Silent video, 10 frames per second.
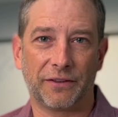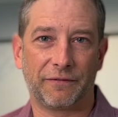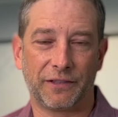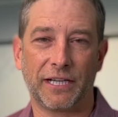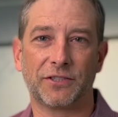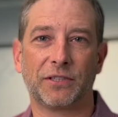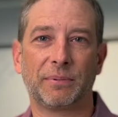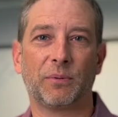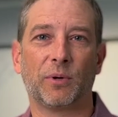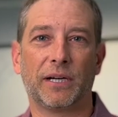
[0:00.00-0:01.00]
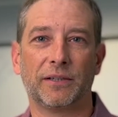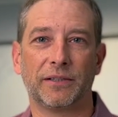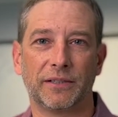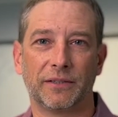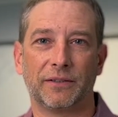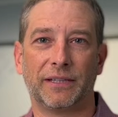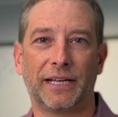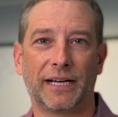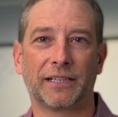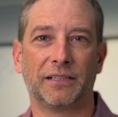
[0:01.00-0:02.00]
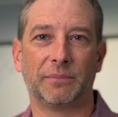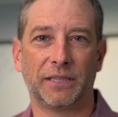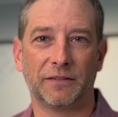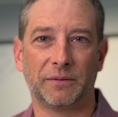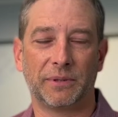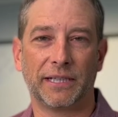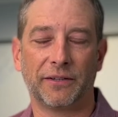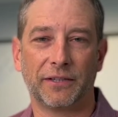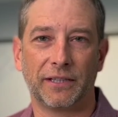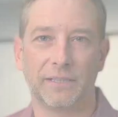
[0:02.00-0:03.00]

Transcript: If you're not sleeping well, you're not going to be able to be healthy.